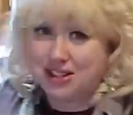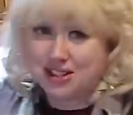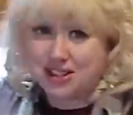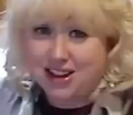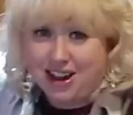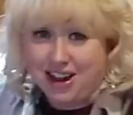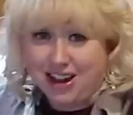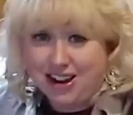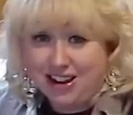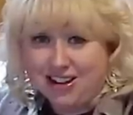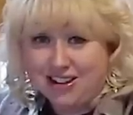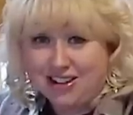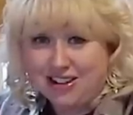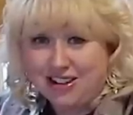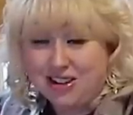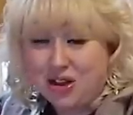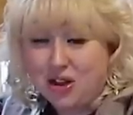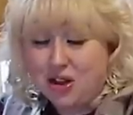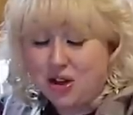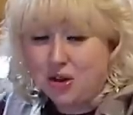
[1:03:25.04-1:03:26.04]
desire
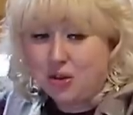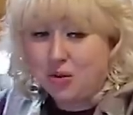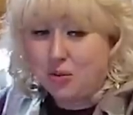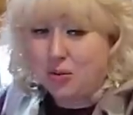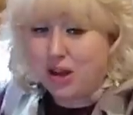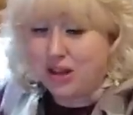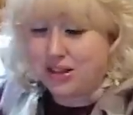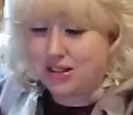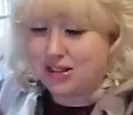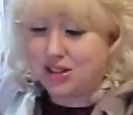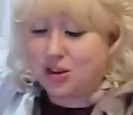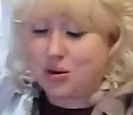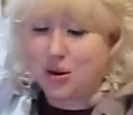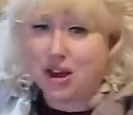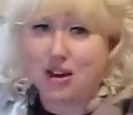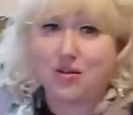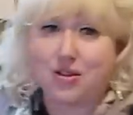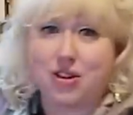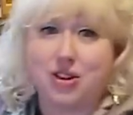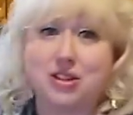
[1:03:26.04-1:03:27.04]

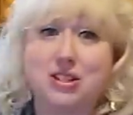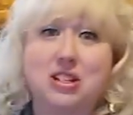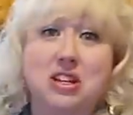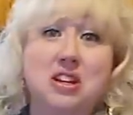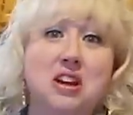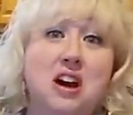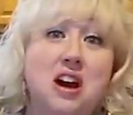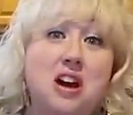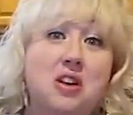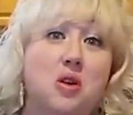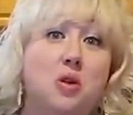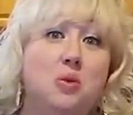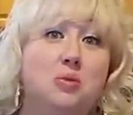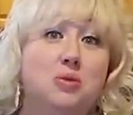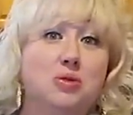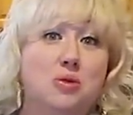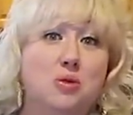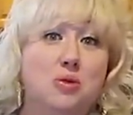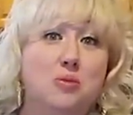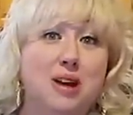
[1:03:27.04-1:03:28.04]
whatsoever to not
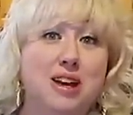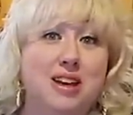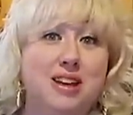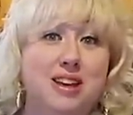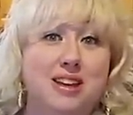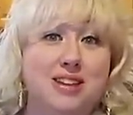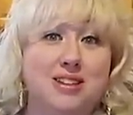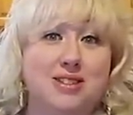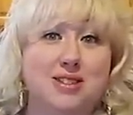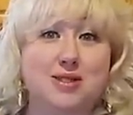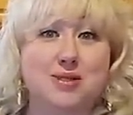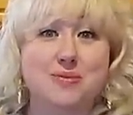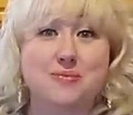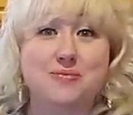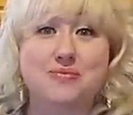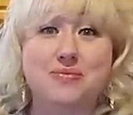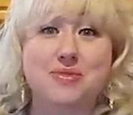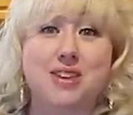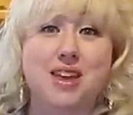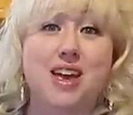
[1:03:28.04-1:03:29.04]
homeschool my kids.
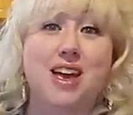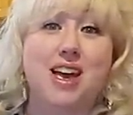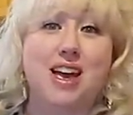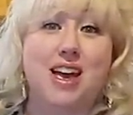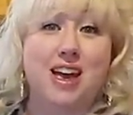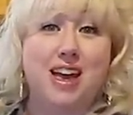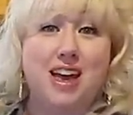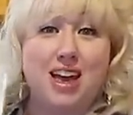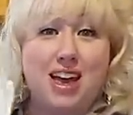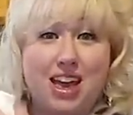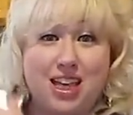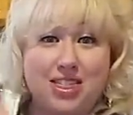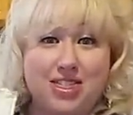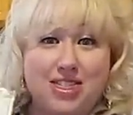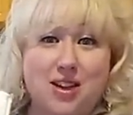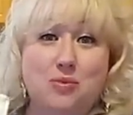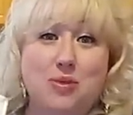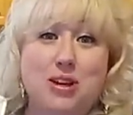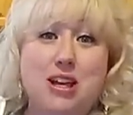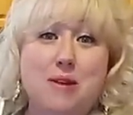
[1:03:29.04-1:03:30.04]

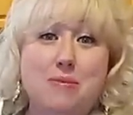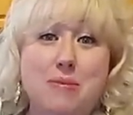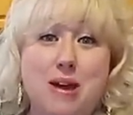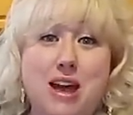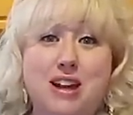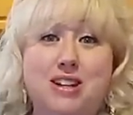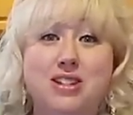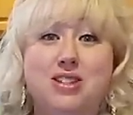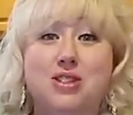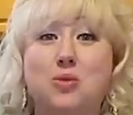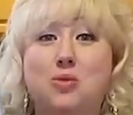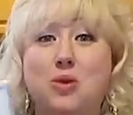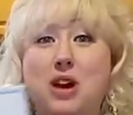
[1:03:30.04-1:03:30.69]
And then we get back to the